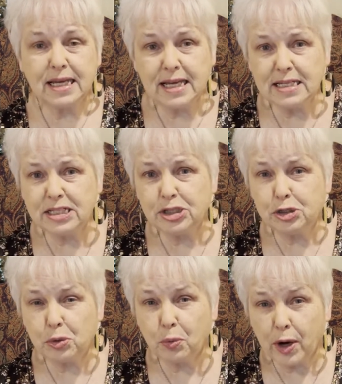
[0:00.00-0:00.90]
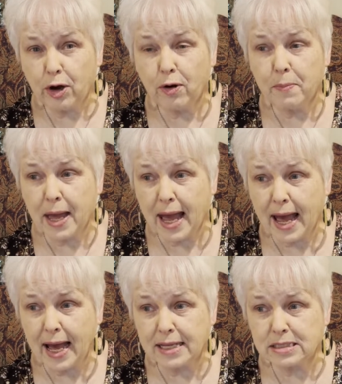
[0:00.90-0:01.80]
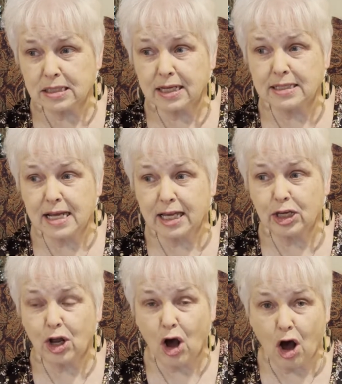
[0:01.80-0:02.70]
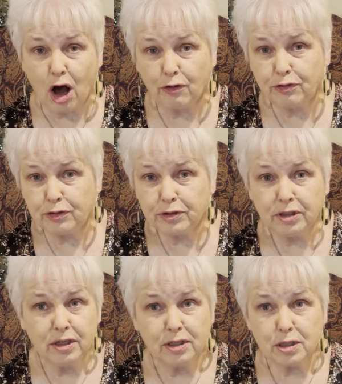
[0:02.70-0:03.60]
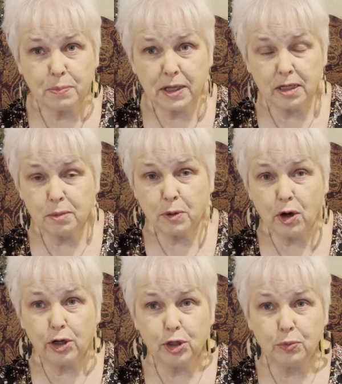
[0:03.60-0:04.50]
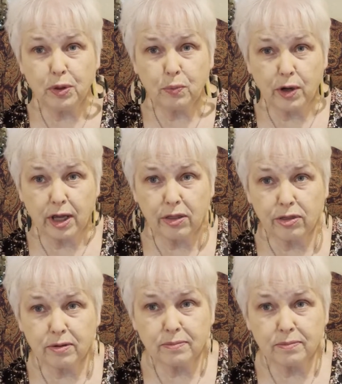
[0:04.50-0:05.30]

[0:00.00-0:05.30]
easier to wear a mask and take it off, depending upon who we're with.